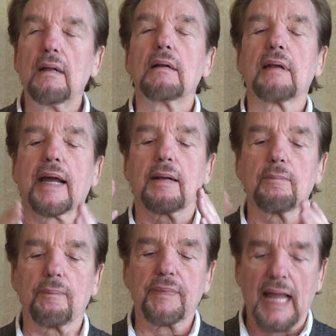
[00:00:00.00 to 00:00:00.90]
Like
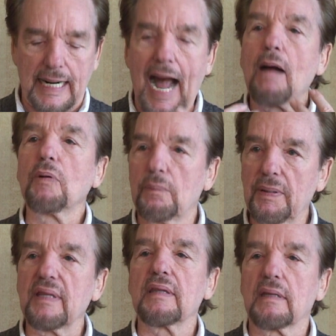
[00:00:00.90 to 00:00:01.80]
I would
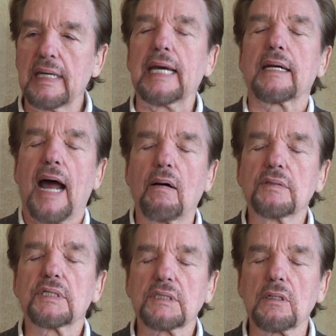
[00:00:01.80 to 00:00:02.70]
be it. I
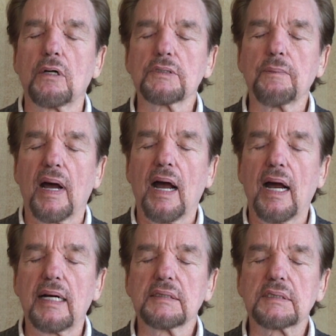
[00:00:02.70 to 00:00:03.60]
would just close my
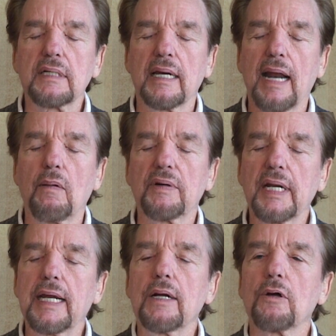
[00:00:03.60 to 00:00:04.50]
eyes and I would
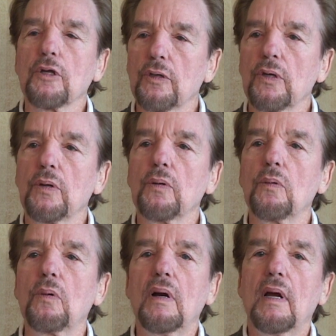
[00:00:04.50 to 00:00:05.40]
hear
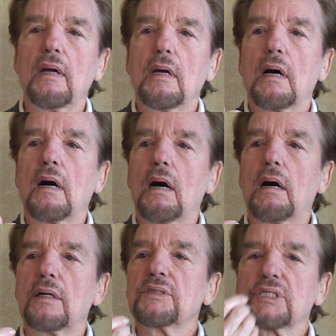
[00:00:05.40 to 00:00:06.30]
you,
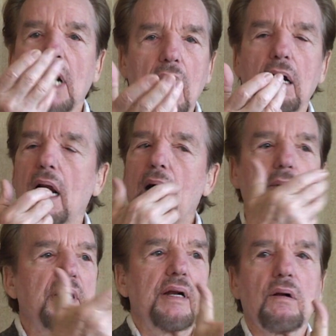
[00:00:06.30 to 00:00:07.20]
Jean, I
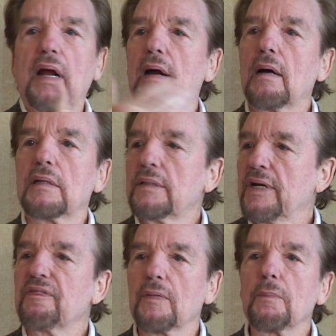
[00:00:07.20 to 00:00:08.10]
would hear
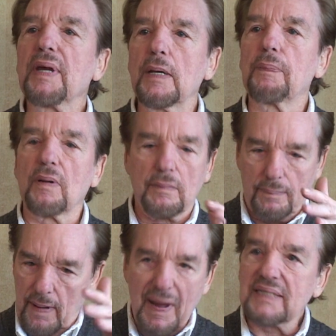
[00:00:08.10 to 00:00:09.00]
different people,
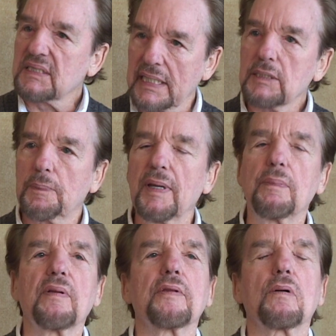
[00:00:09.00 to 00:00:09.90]
about 6
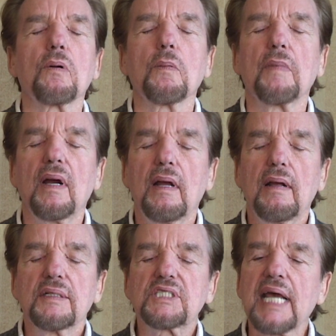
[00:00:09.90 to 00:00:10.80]
people in the group,
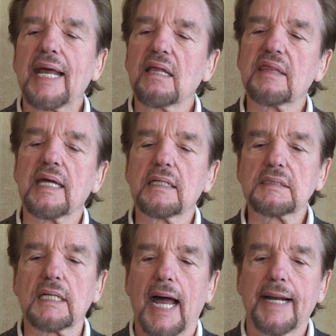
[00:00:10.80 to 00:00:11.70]
saying
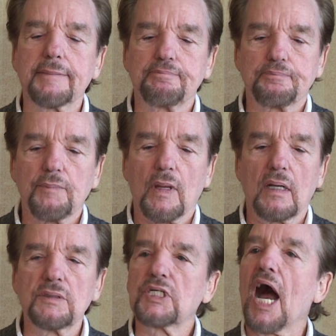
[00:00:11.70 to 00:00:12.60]
things like,
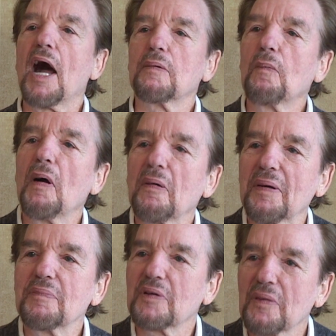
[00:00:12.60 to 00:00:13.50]
John,
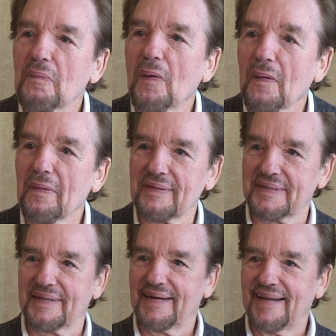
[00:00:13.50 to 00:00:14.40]
welcome to the world.